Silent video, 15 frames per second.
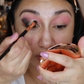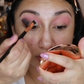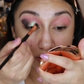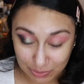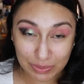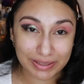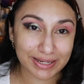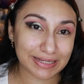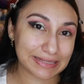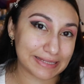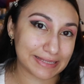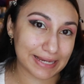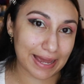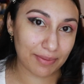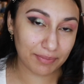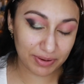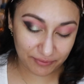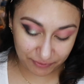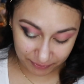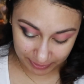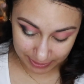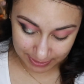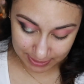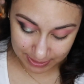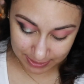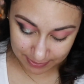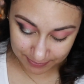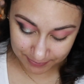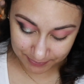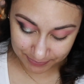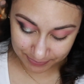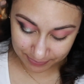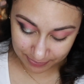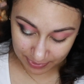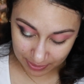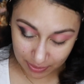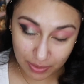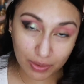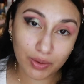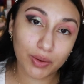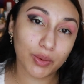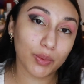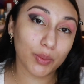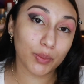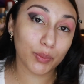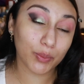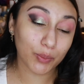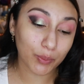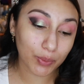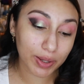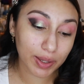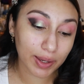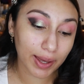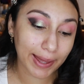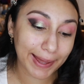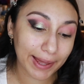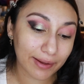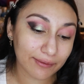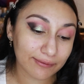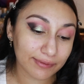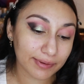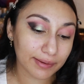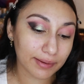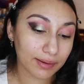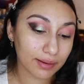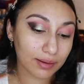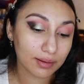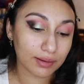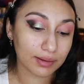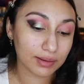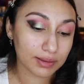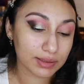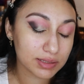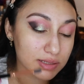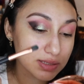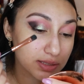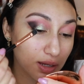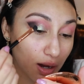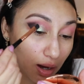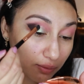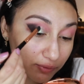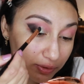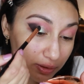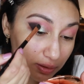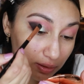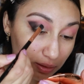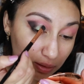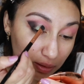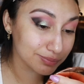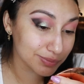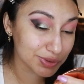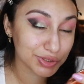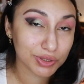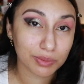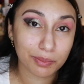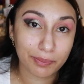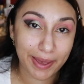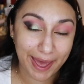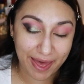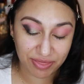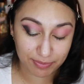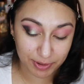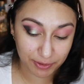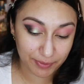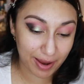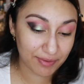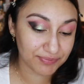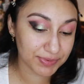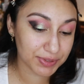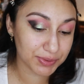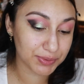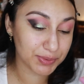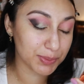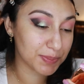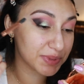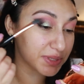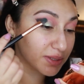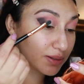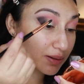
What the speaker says: Look at that, my friends. We have discovered some Pat Mcgrath dupes.